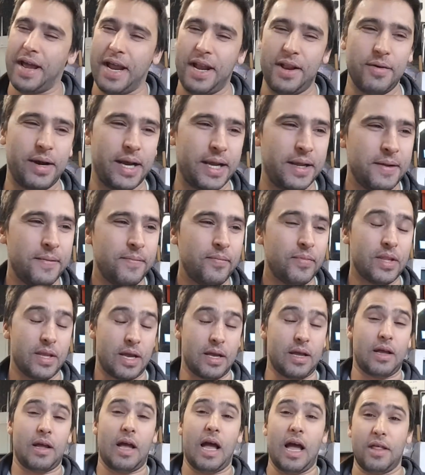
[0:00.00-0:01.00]
Anyway,
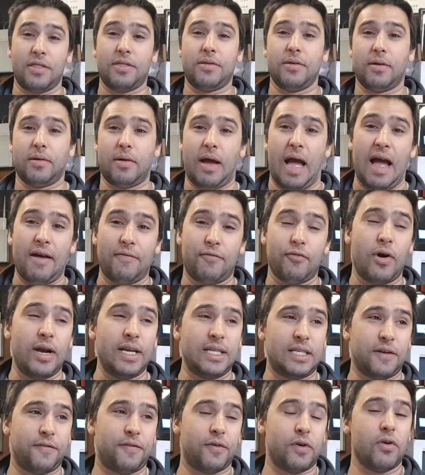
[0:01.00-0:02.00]
I've
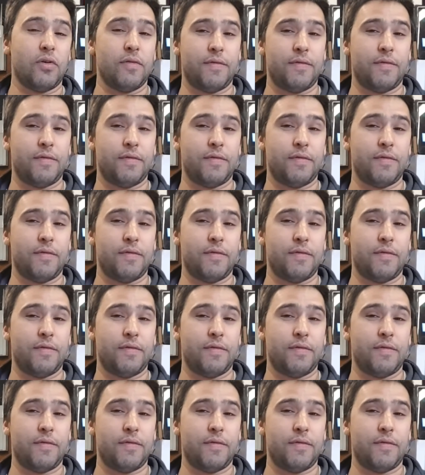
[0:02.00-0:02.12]
waited for